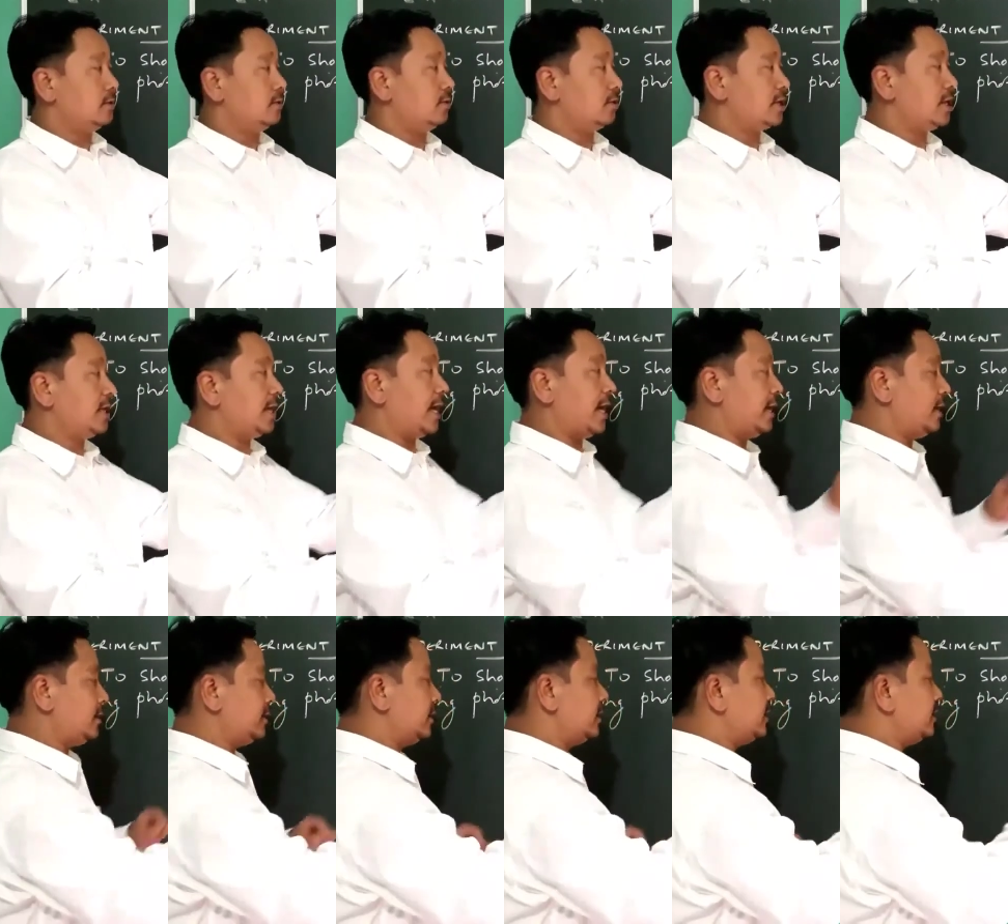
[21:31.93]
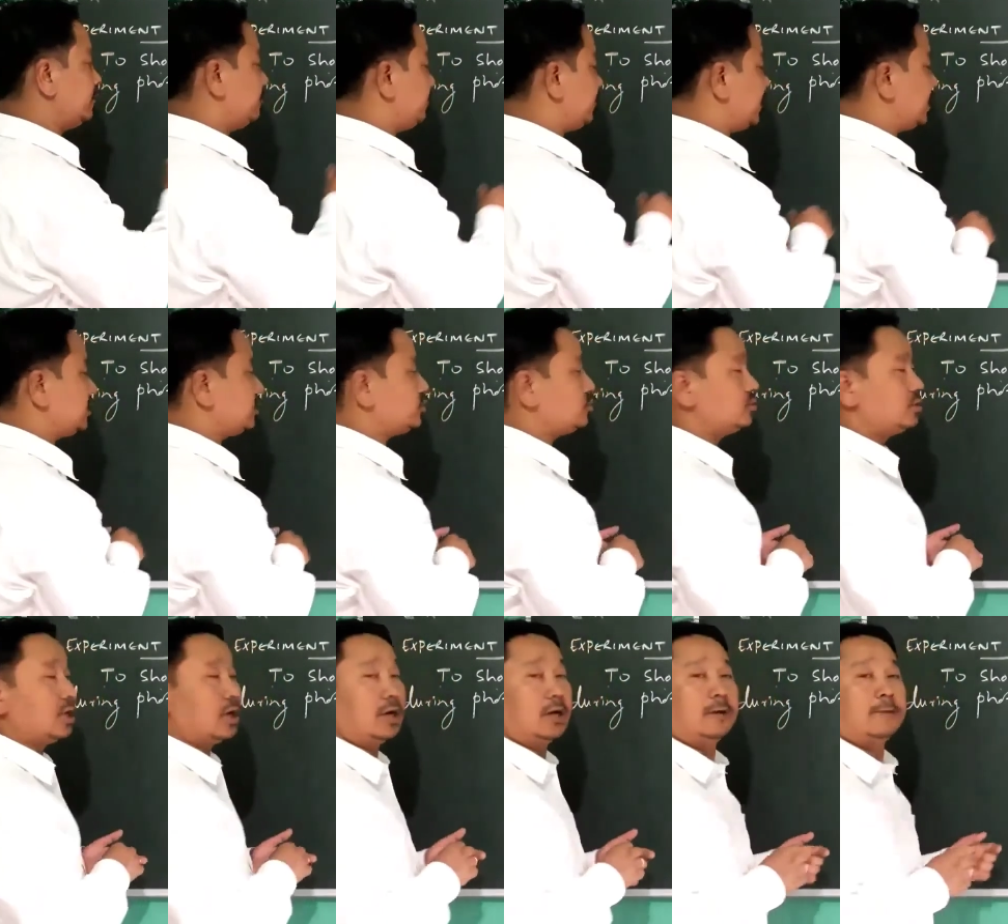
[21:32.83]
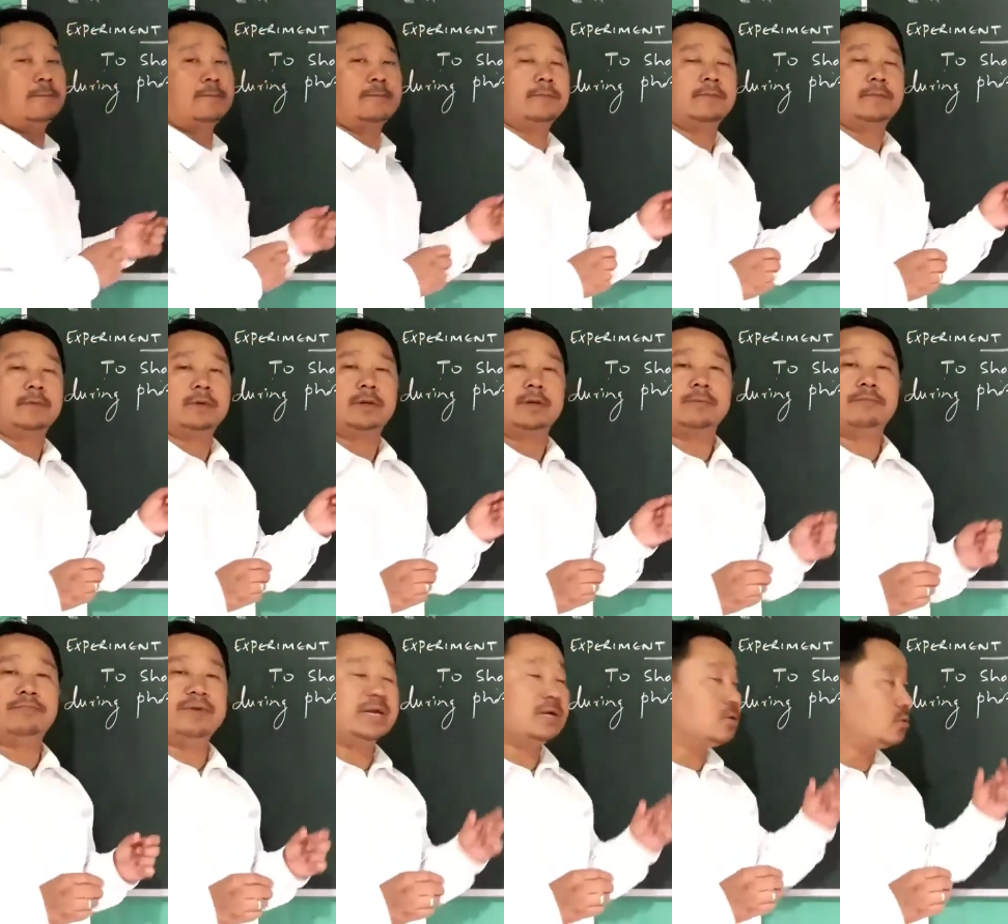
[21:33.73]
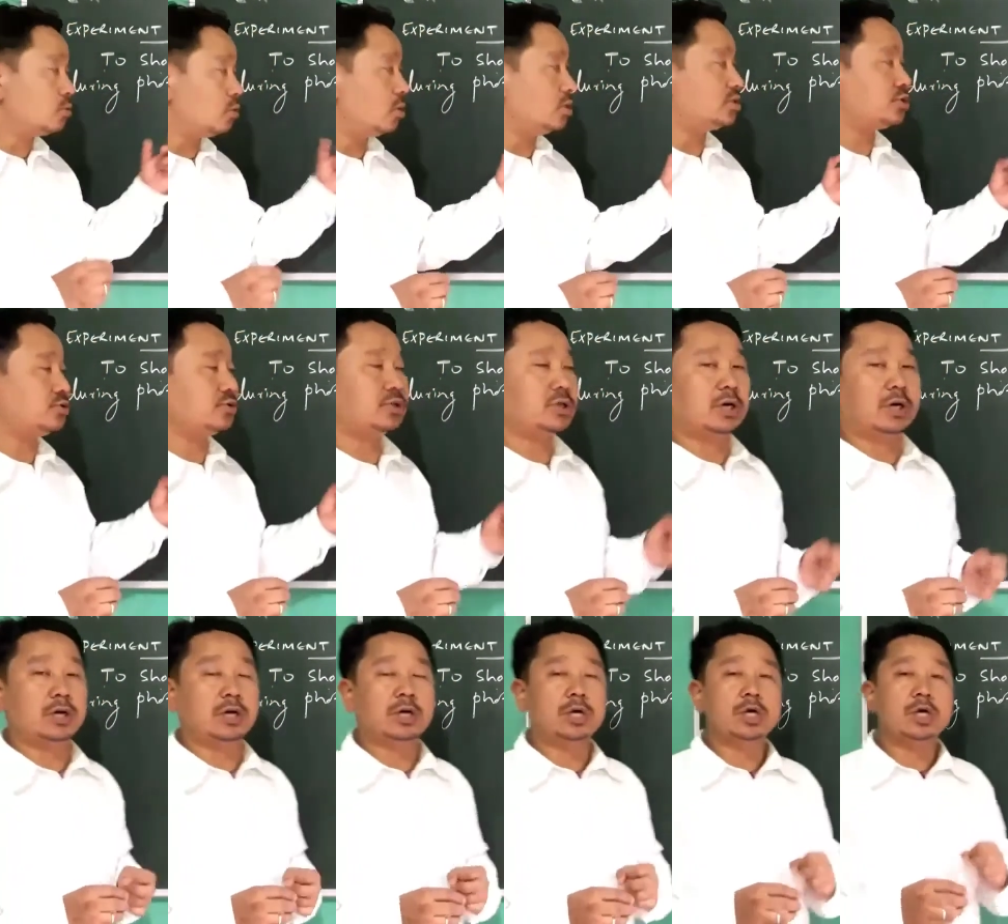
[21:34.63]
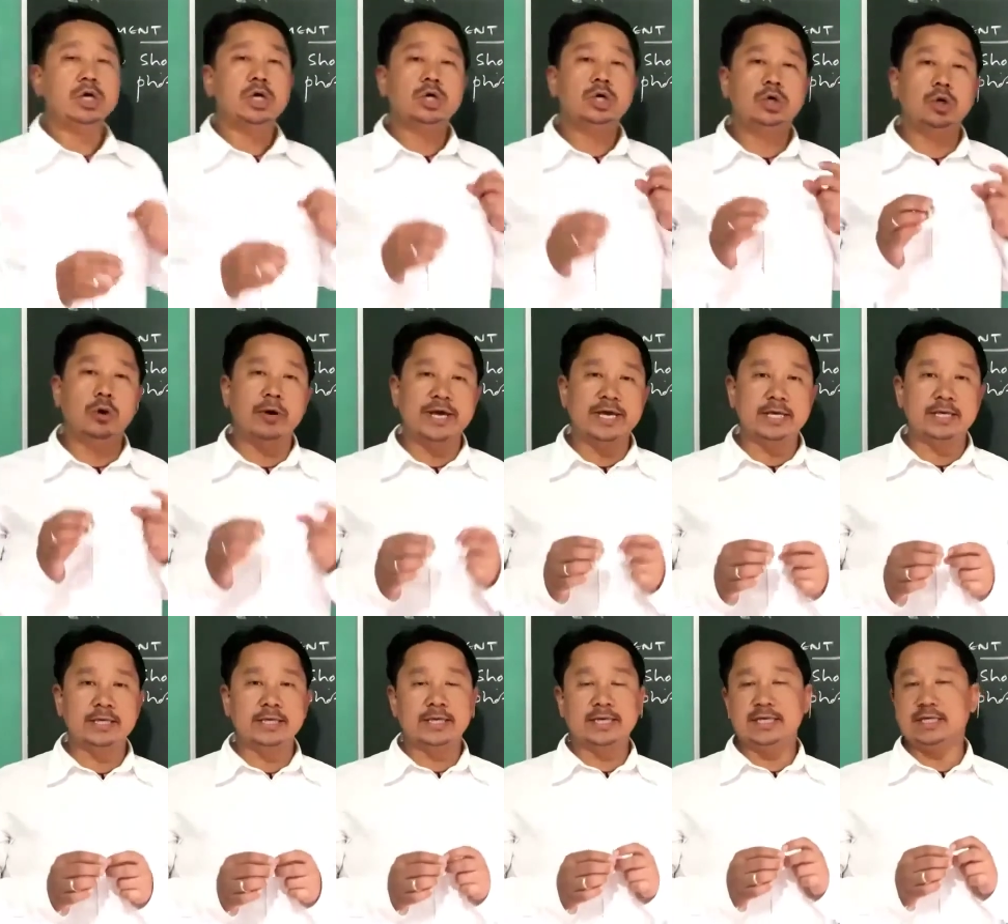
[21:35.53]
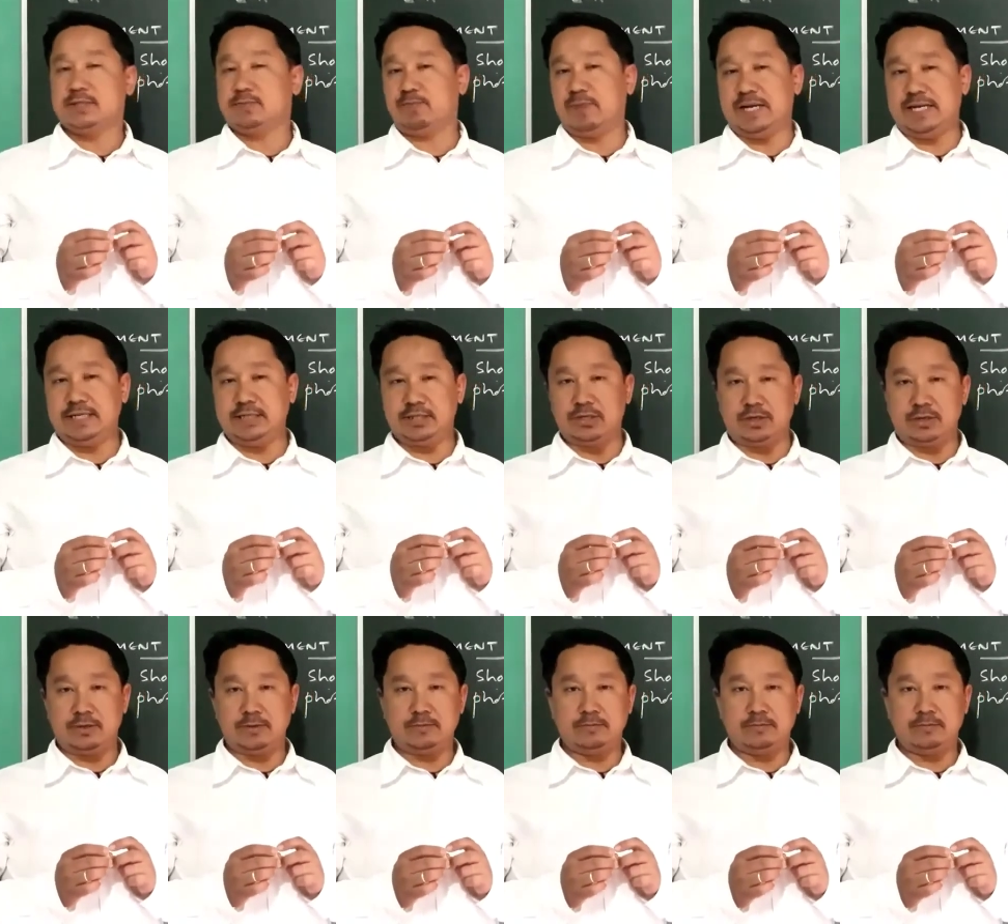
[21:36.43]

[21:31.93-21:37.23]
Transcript: Okay, and bring close to the glowing splinter.